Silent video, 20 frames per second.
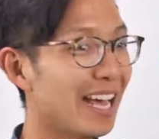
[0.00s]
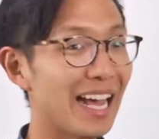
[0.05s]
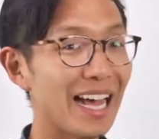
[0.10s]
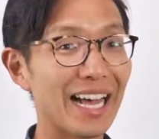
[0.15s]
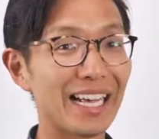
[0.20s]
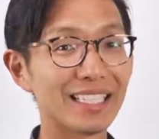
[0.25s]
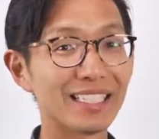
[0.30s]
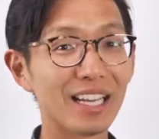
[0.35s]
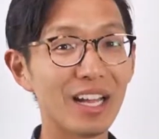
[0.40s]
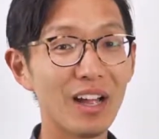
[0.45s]

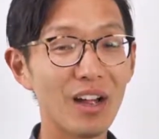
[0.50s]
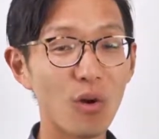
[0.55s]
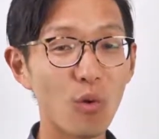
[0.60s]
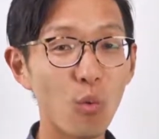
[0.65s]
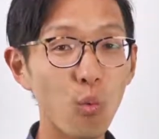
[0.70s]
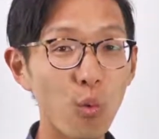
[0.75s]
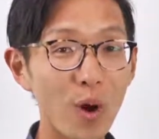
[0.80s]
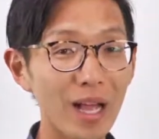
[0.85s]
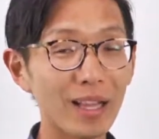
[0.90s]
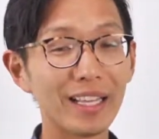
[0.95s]
as
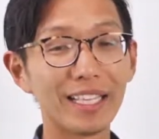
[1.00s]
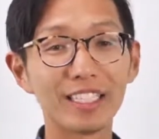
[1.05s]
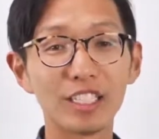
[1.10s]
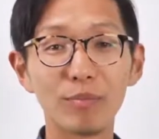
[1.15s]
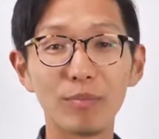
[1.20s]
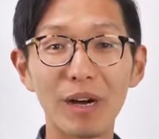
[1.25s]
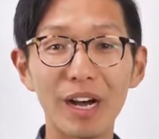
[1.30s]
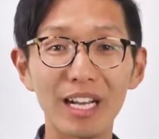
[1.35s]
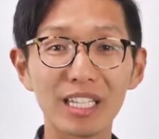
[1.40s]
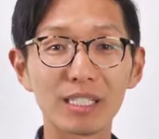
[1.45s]
well as
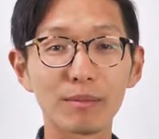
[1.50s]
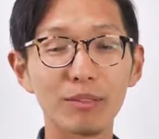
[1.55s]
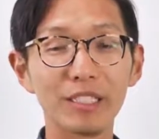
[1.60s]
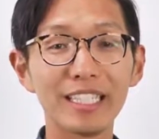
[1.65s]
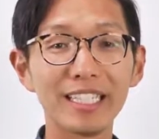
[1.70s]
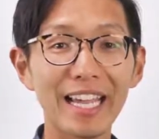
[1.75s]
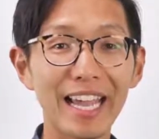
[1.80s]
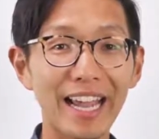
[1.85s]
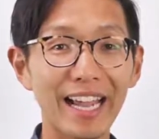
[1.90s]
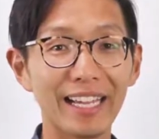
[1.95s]
you possibly
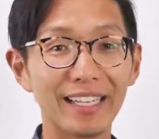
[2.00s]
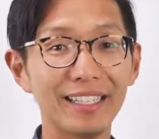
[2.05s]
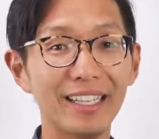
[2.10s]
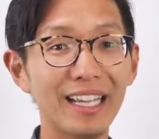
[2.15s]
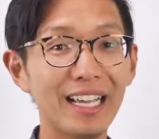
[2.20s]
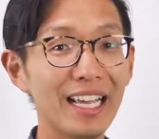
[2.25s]
can.